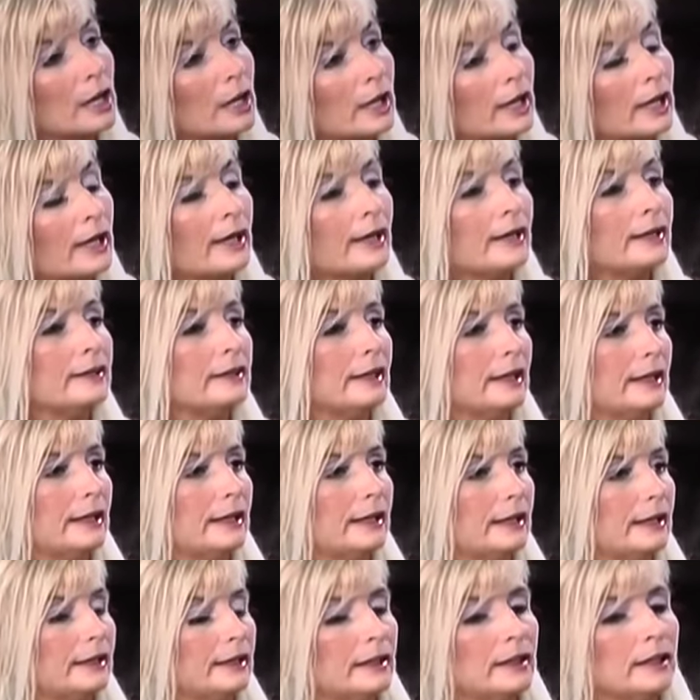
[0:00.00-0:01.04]
had
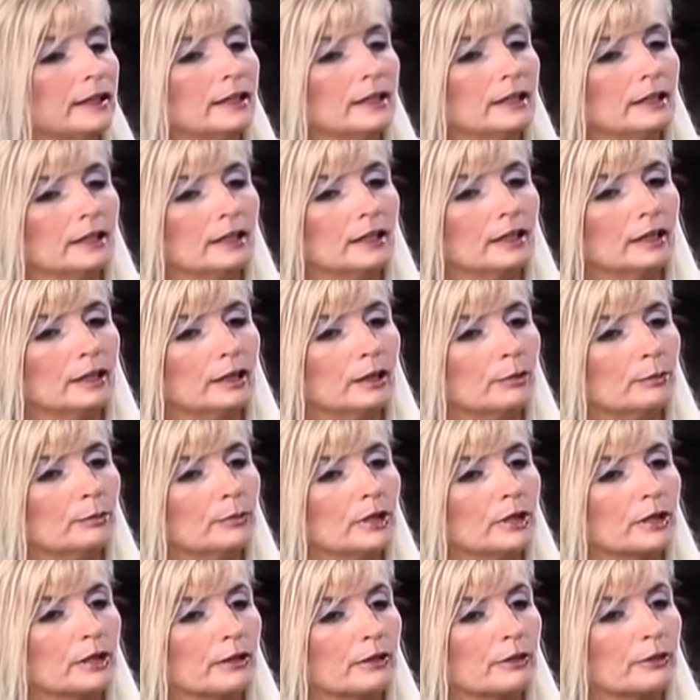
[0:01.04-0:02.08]
a, um,
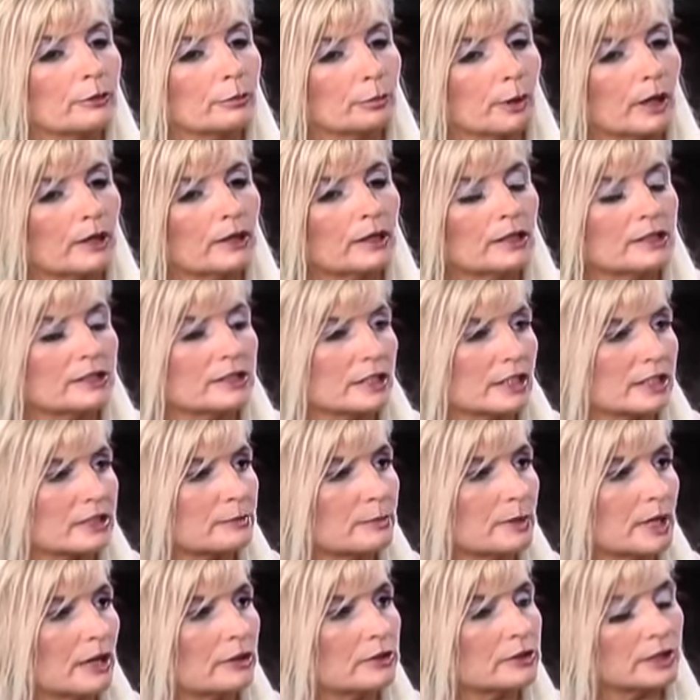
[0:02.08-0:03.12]
a threat
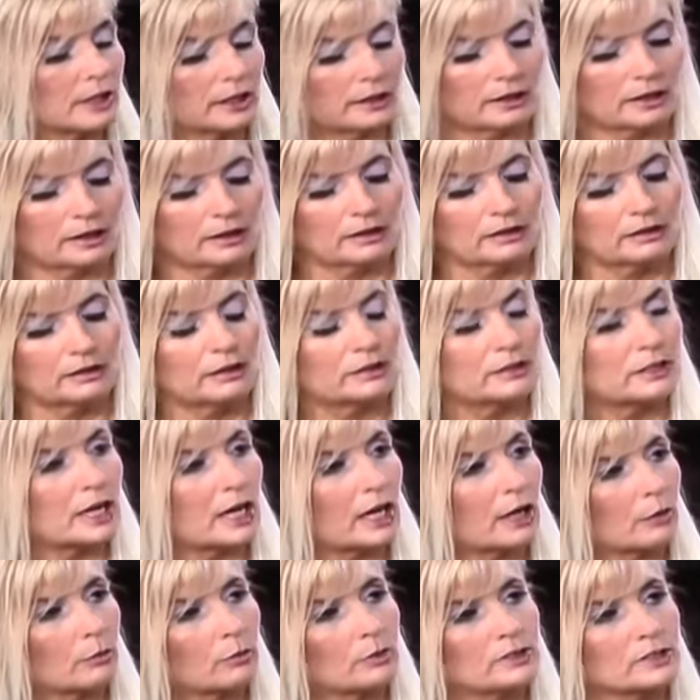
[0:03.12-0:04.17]
assessment out saying that an
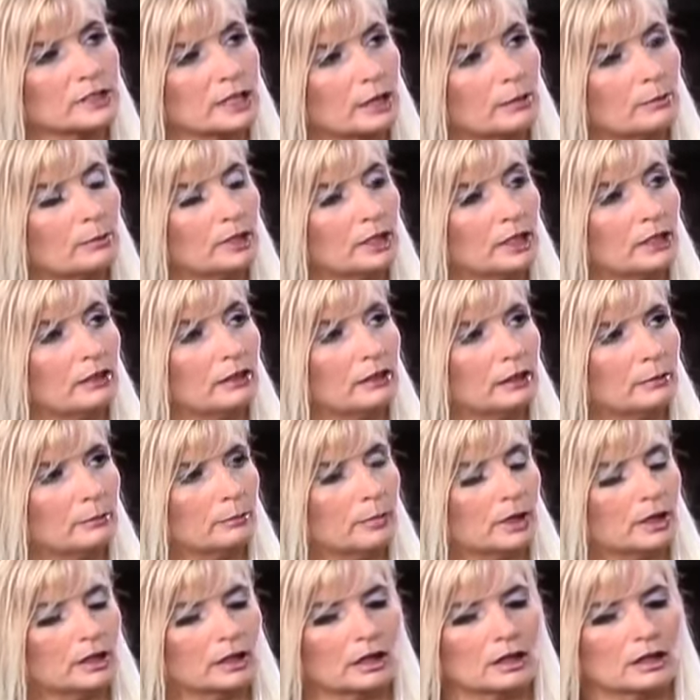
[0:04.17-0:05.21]
attack was imminent in
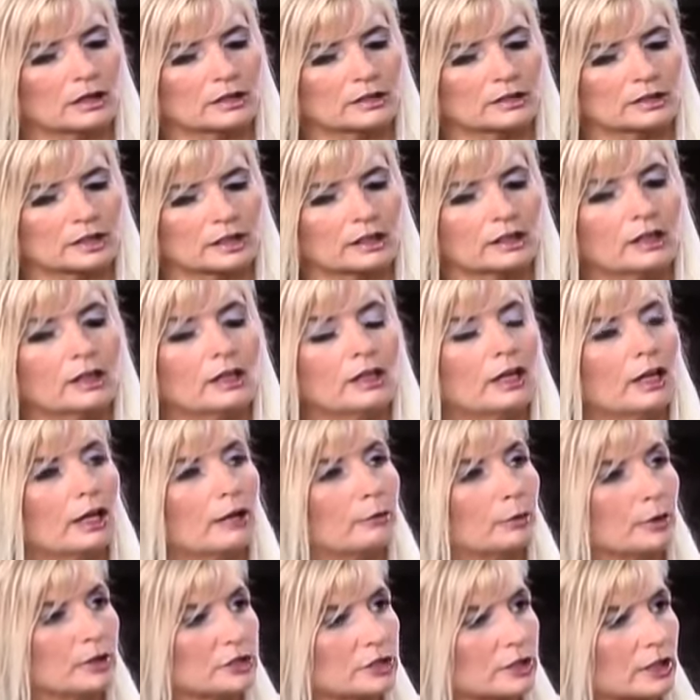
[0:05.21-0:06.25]
Benghazi. I
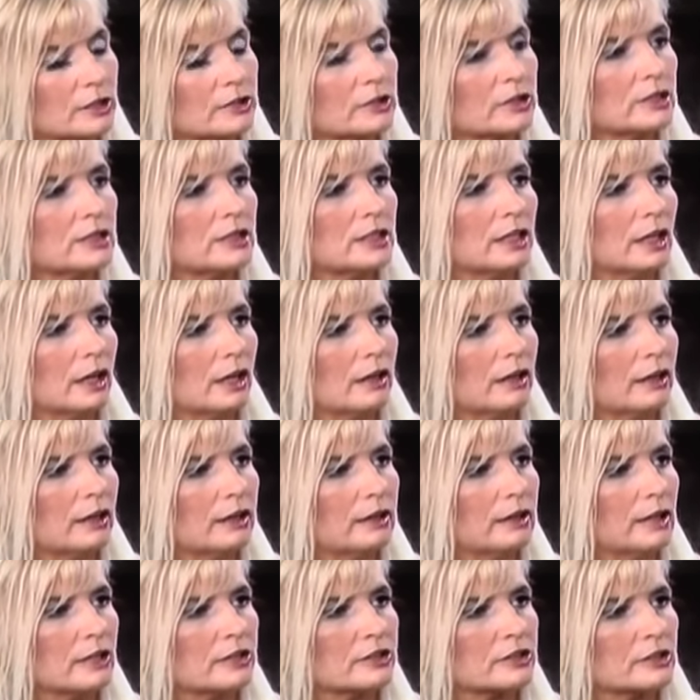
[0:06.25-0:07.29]
reached out to DIA
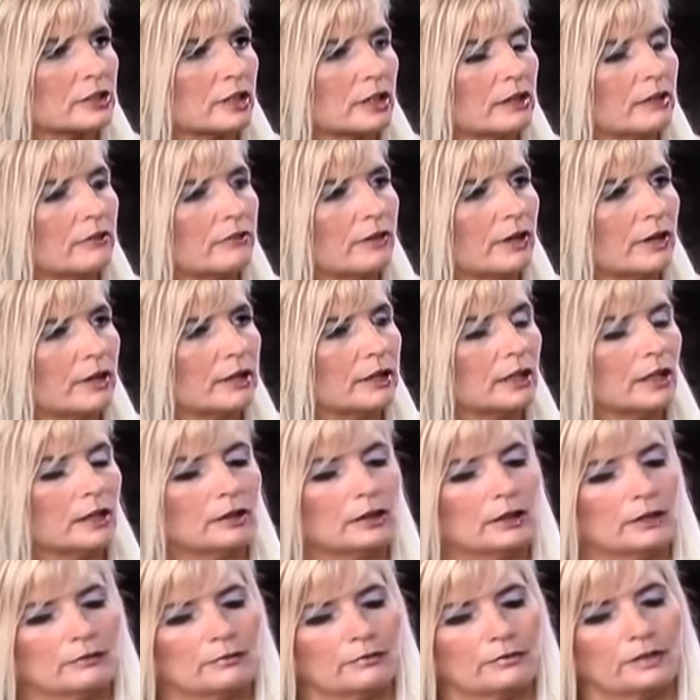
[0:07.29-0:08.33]
yesterday to find out
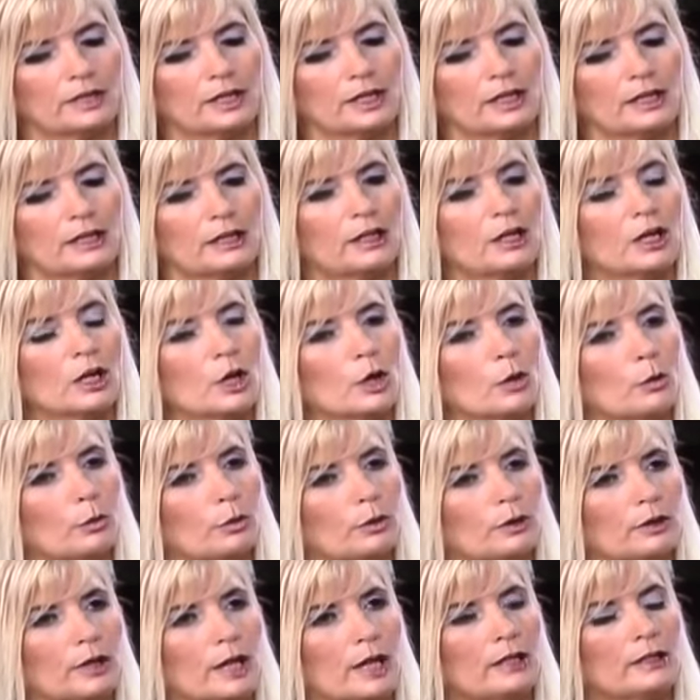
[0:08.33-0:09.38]
if they
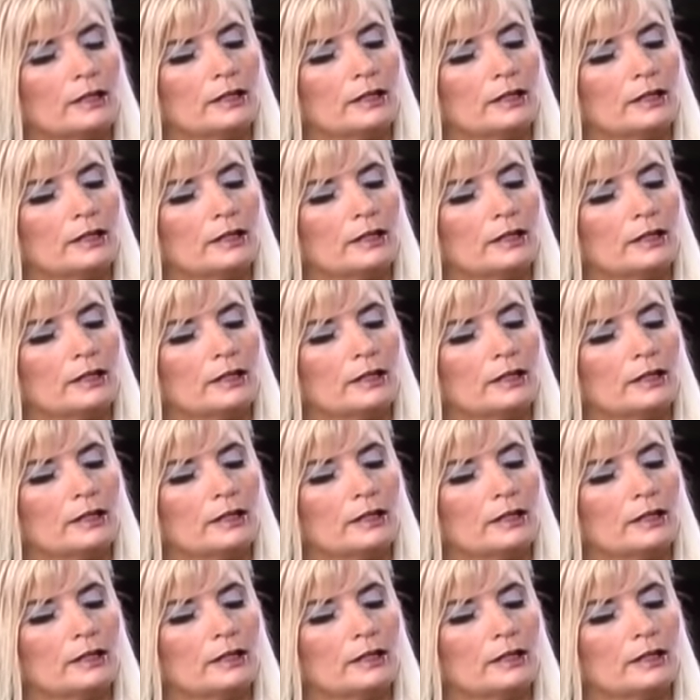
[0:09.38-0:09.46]
would